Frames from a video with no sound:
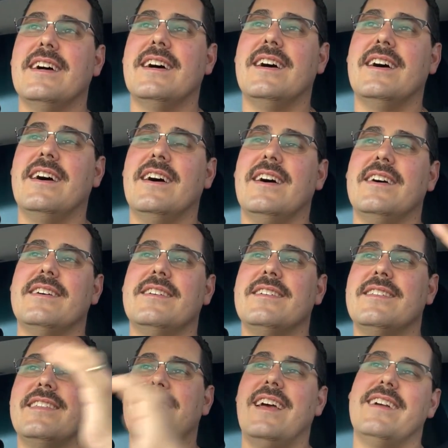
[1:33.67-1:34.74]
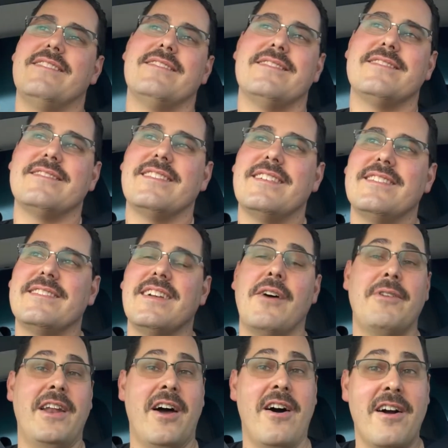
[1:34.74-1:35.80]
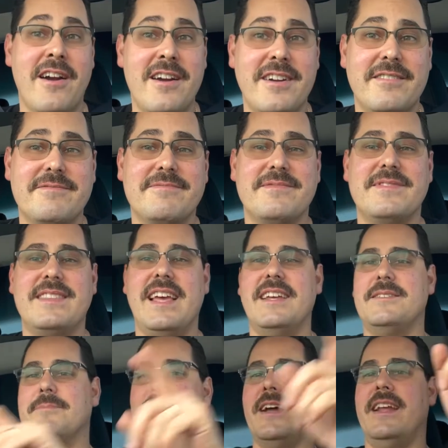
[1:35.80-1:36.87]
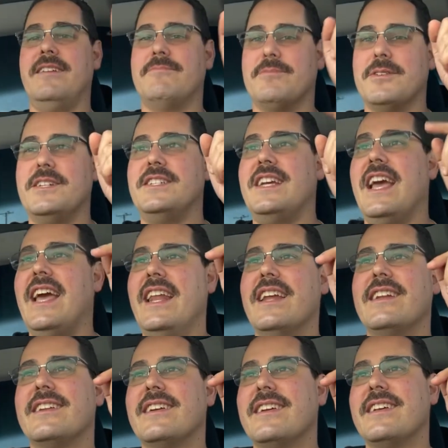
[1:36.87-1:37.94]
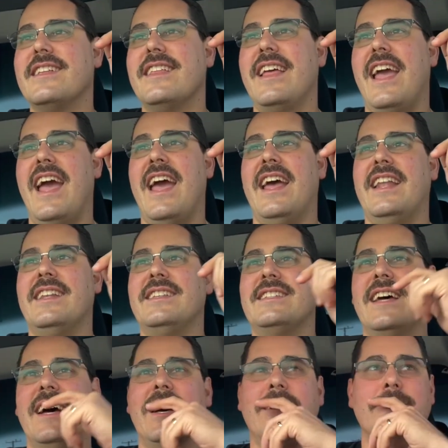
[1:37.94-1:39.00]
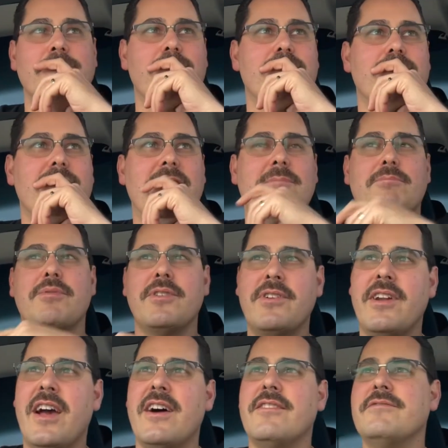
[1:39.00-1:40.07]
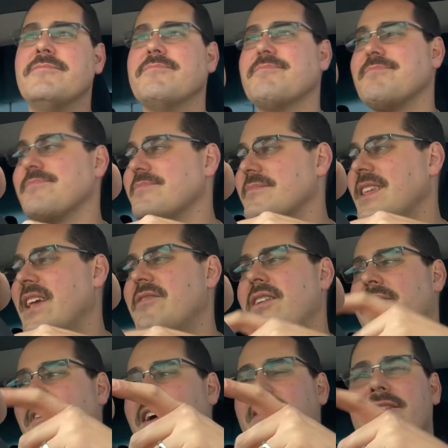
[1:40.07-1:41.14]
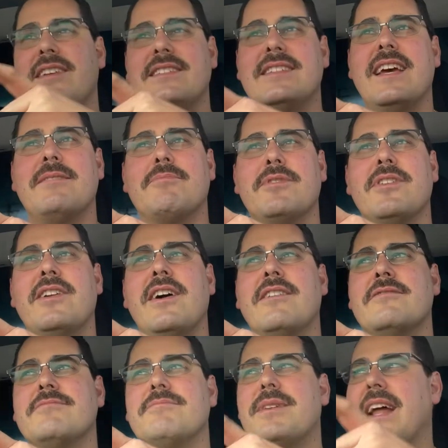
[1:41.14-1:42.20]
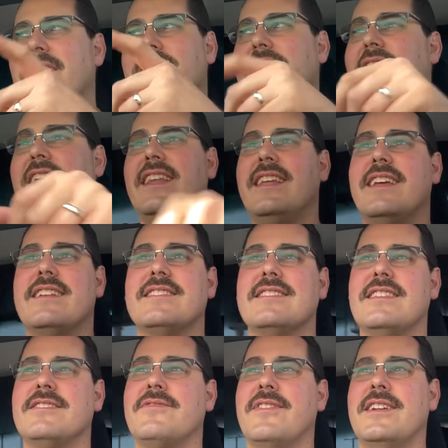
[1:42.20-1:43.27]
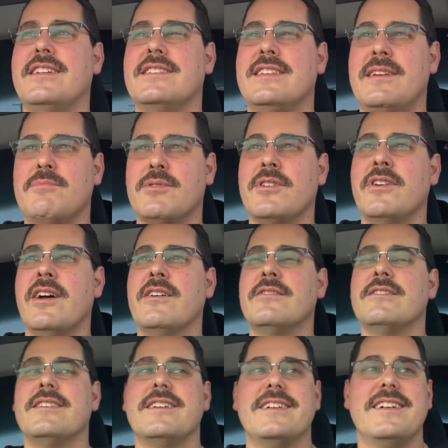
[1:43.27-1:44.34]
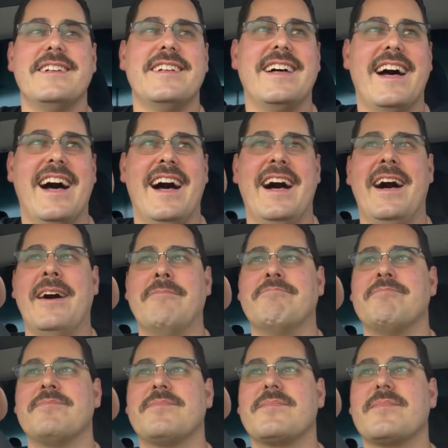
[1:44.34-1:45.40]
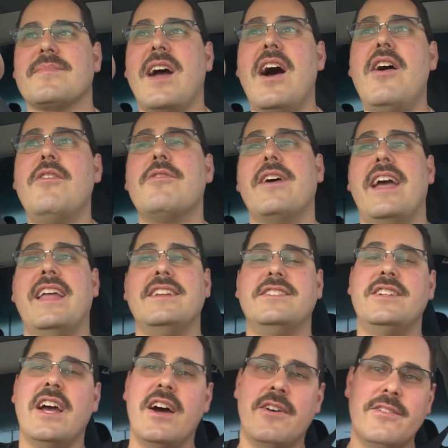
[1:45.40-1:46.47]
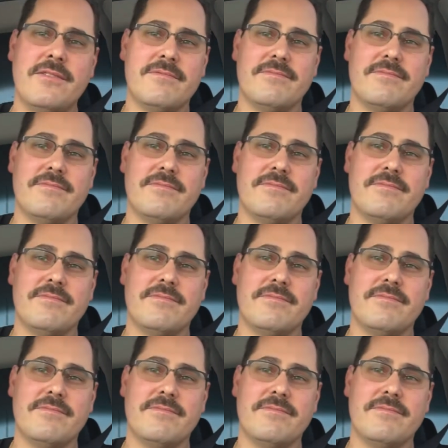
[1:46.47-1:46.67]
Oh, and Art. Thanks, buddy. Appreciate it. And Bruno. Even if I already said Bruno, but I don't think I did because it's fun to say Bruno. Oh, and Joe.